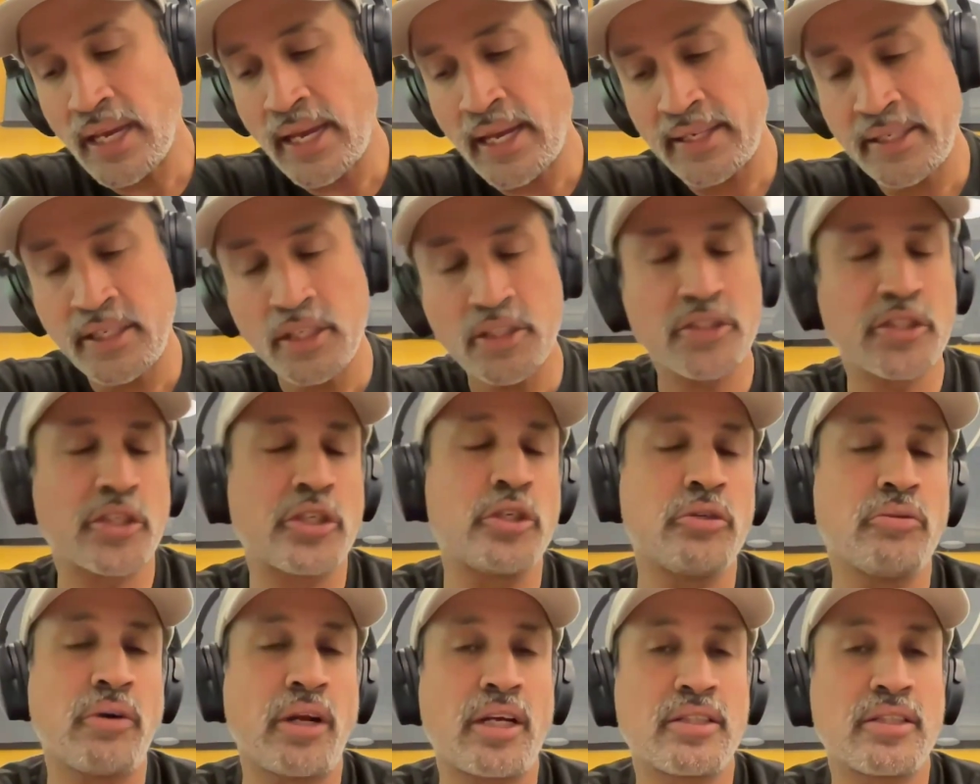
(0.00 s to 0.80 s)
and your
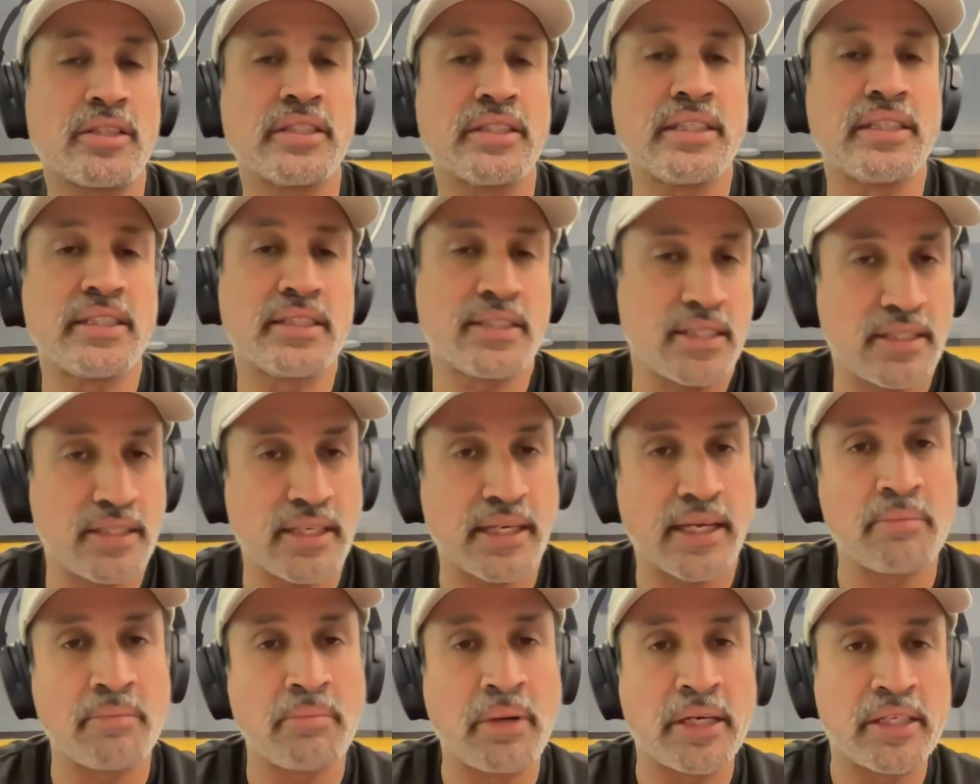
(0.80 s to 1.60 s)
SKU velocity is the
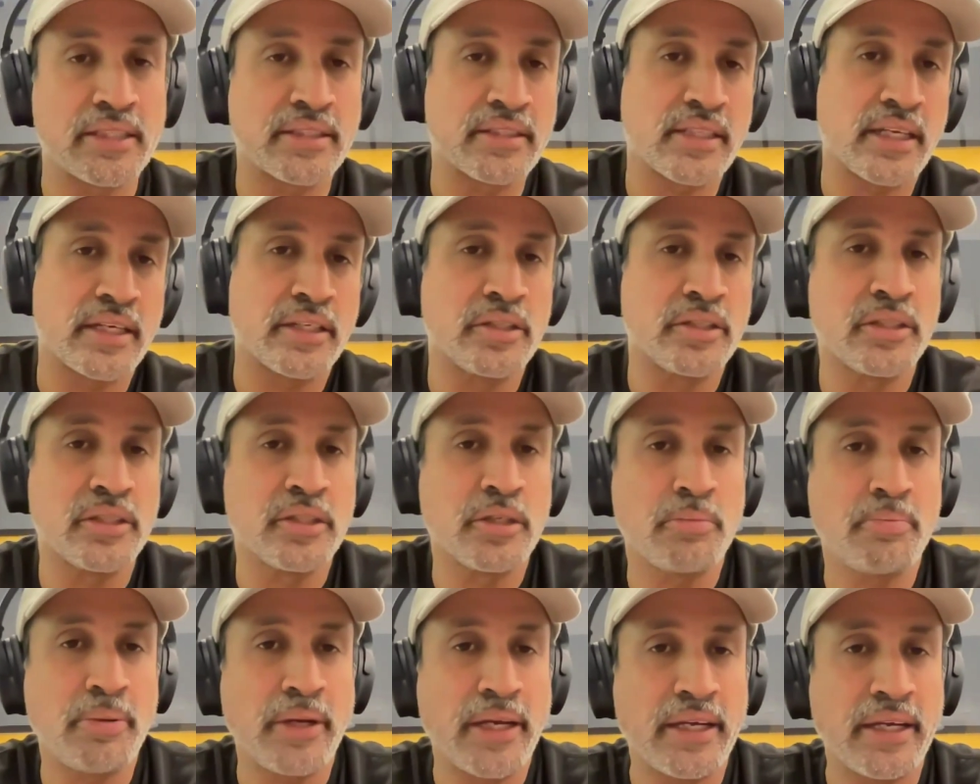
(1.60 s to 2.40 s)
second metric that you need
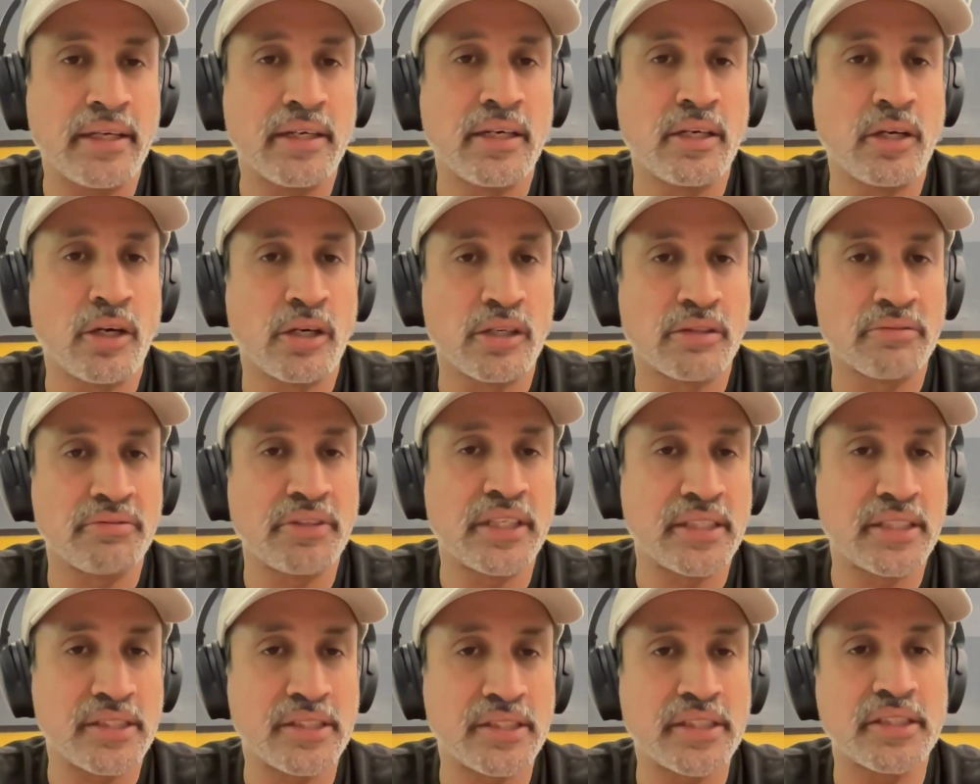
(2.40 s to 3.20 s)
to pay a lot of
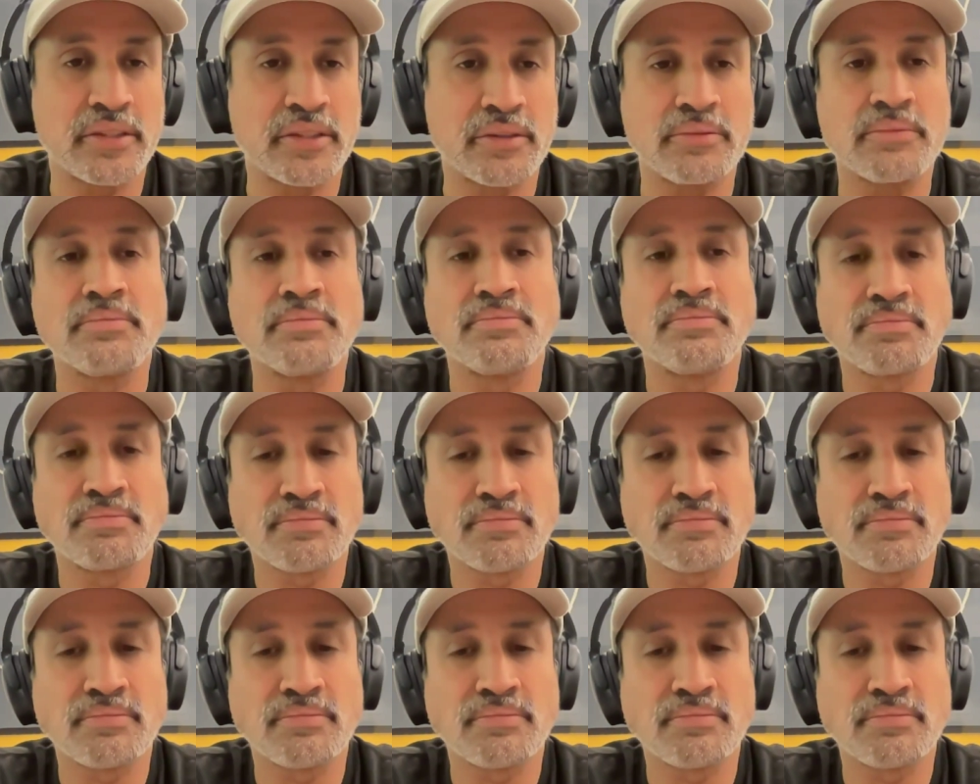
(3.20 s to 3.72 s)
attention to.